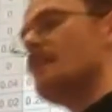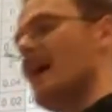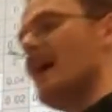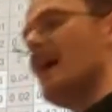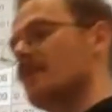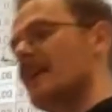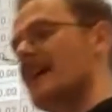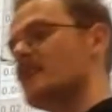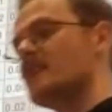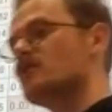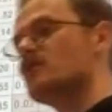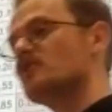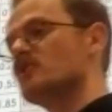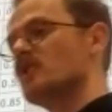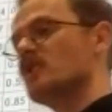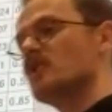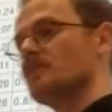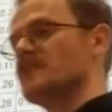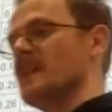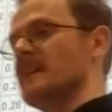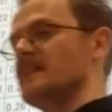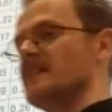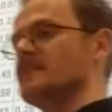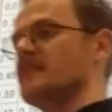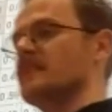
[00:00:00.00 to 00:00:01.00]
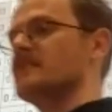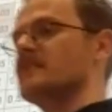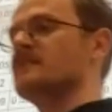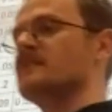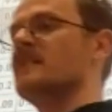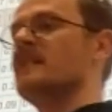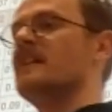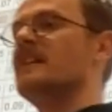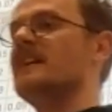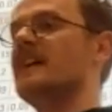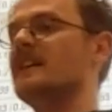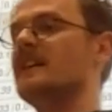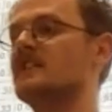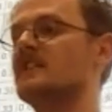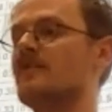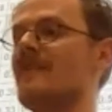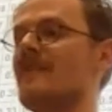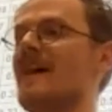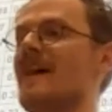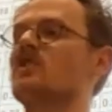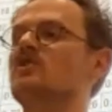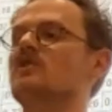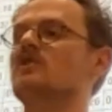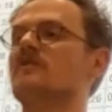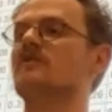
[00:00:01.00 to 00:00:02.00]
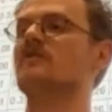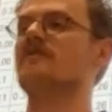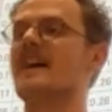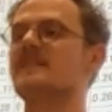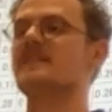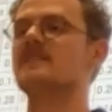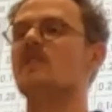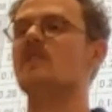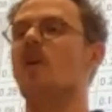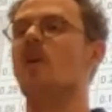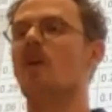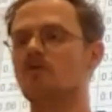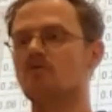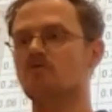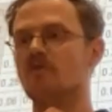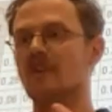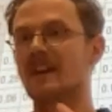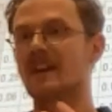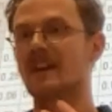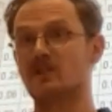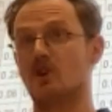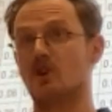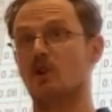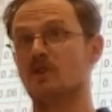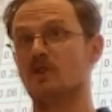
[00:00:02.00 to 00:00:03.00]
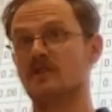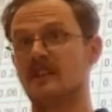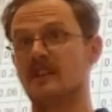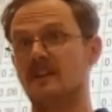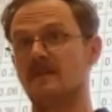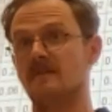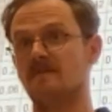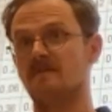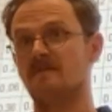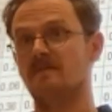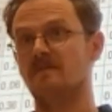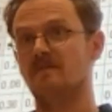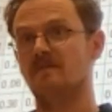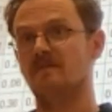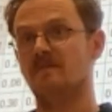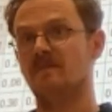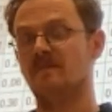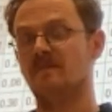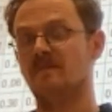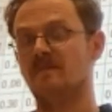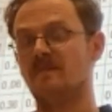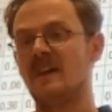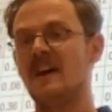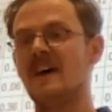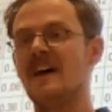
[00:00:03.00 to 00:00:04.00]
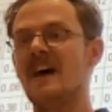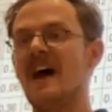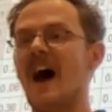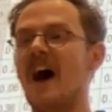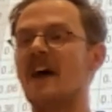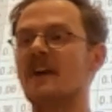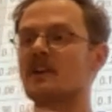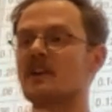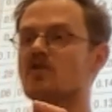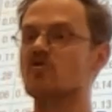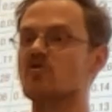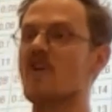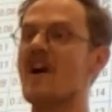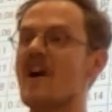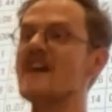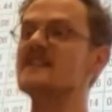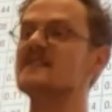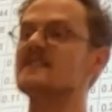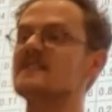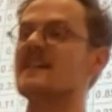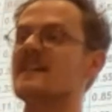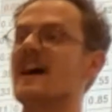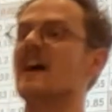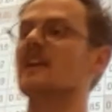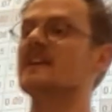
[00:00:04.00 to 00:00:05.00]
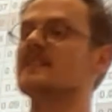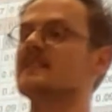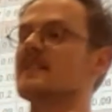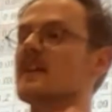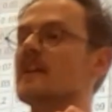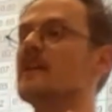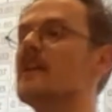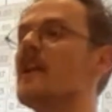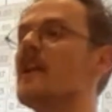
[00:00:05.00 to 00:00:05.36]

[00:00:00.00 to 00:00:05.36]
by relationship status interaction effect on religiosity. And a gray cell is a